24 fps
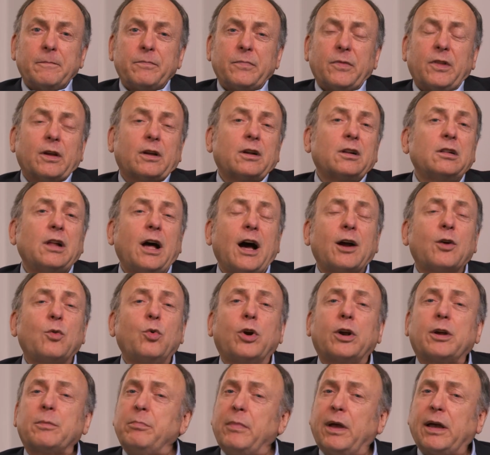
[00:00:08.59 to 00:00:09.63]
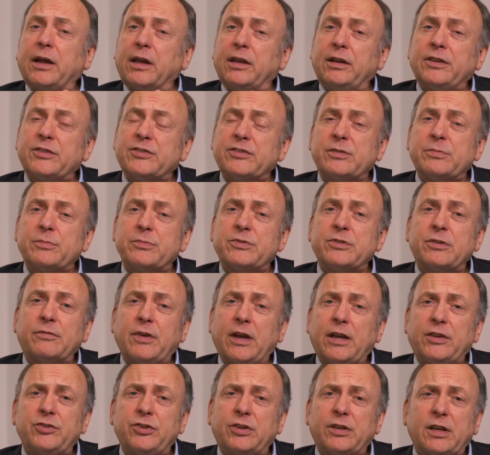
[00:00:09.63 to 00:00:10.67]
the clockwork mechanisms of
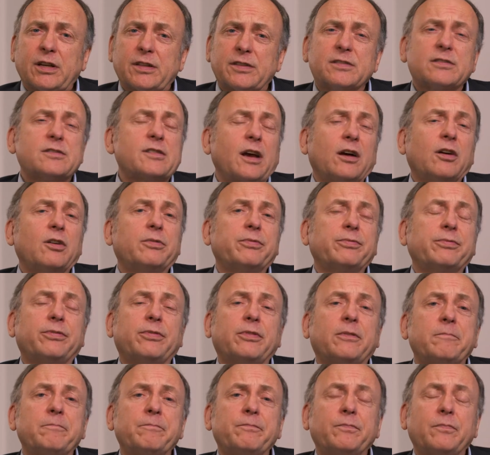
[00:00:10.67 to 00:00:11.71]
aging itself,